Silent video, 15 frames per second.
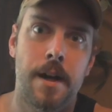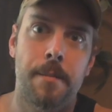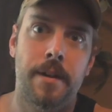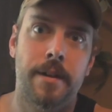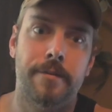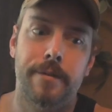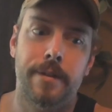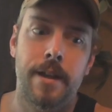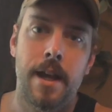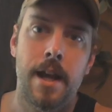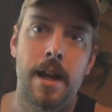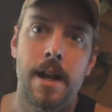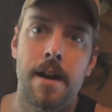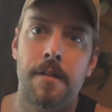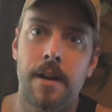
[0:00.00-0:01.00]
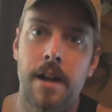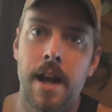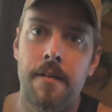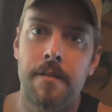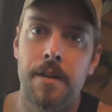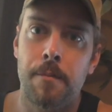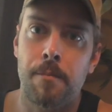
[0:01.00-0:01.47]
I mean, you ain't ever gonna
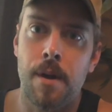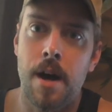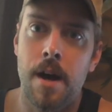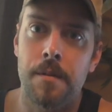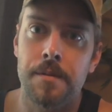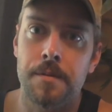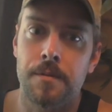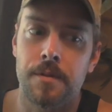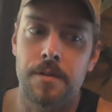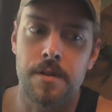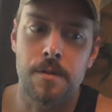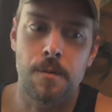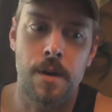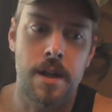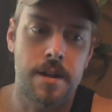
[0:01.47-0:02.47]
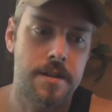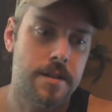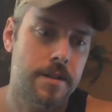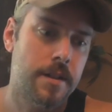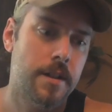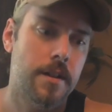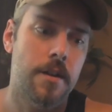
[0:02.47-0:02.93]
have any problems with the
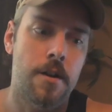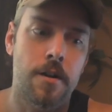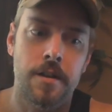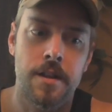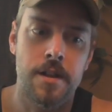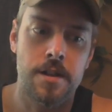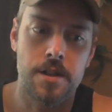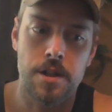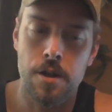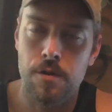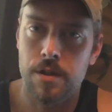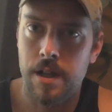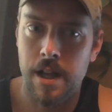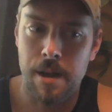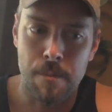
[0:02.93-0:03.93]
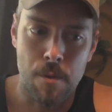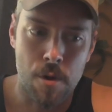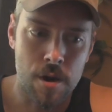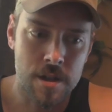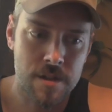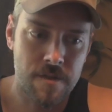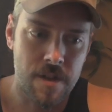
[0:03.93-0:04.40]
switch on this using a
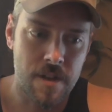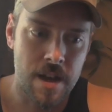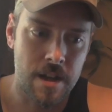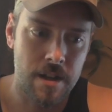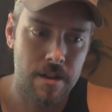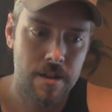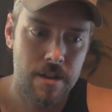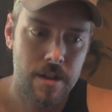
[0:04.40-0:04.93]
MOSFET